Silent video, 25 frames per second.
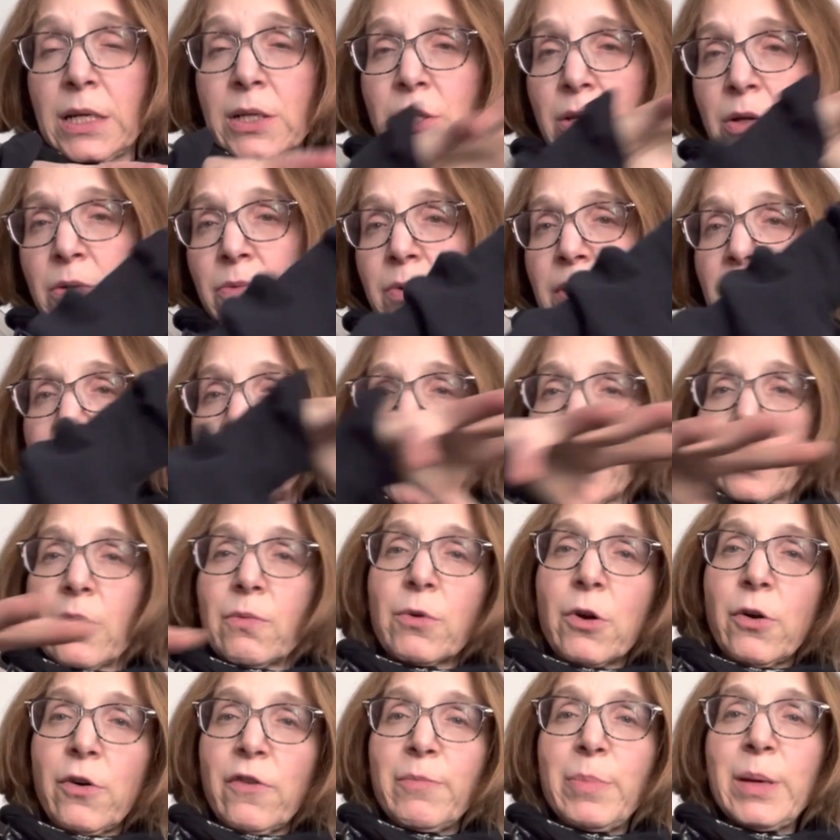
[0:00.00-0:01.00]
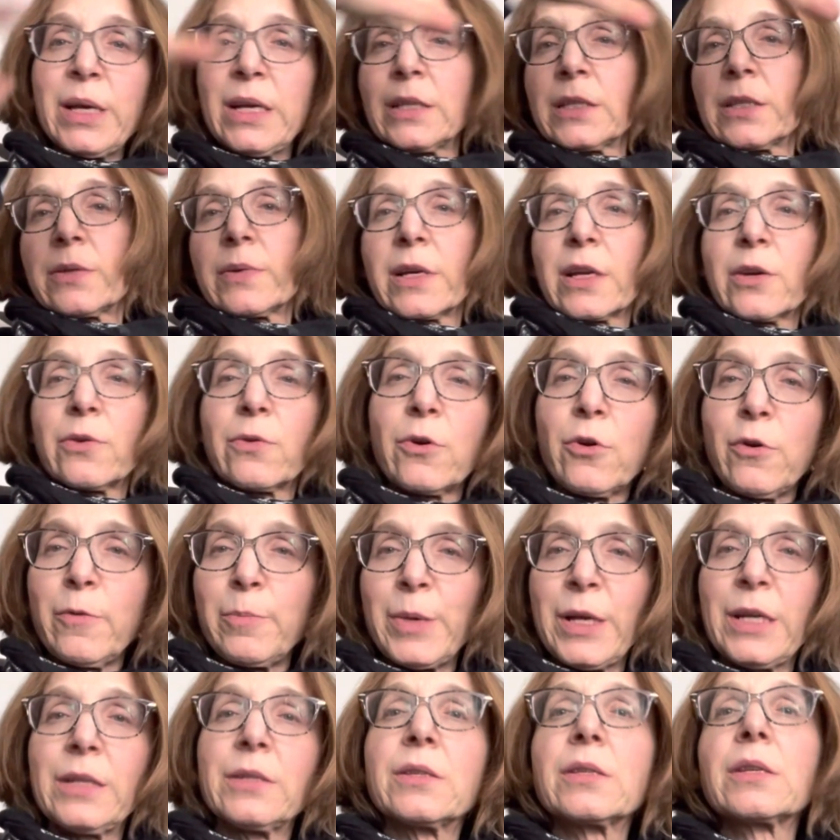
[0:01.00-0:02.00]
so we've got a row of bins, we got a row of
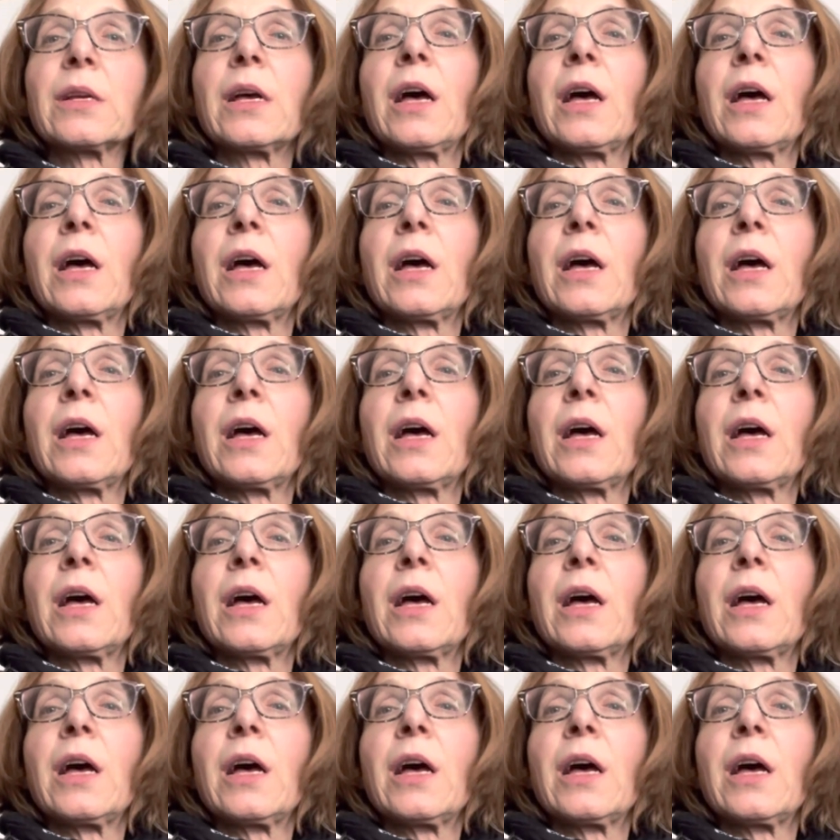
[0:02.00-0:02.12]
bins.